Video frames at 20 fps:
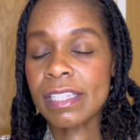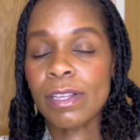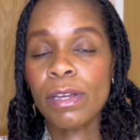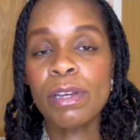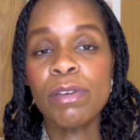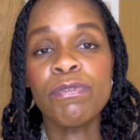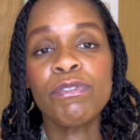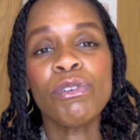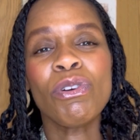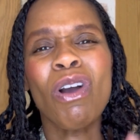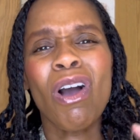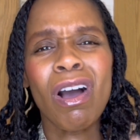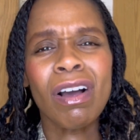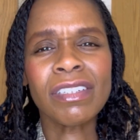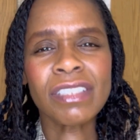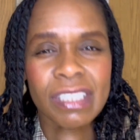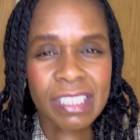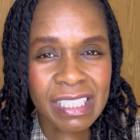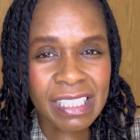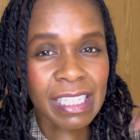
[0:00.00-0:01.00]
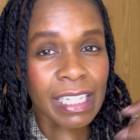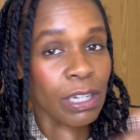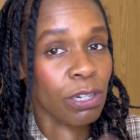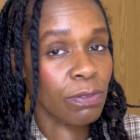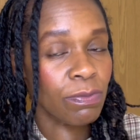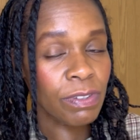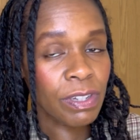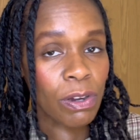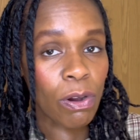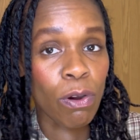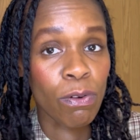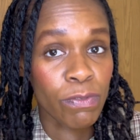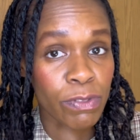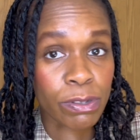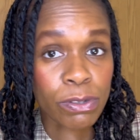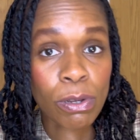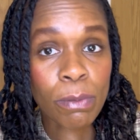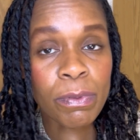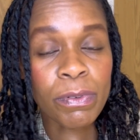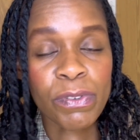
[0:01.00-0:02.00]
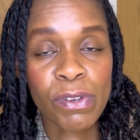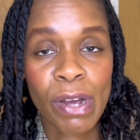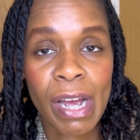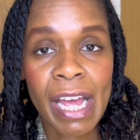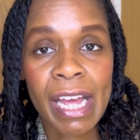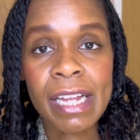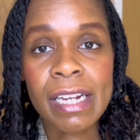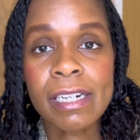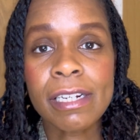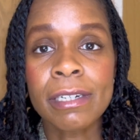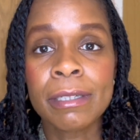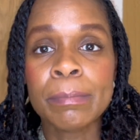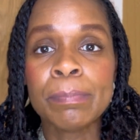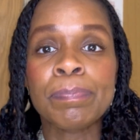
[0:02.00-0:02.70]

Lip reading: So if you can't just think of it off the top of your head,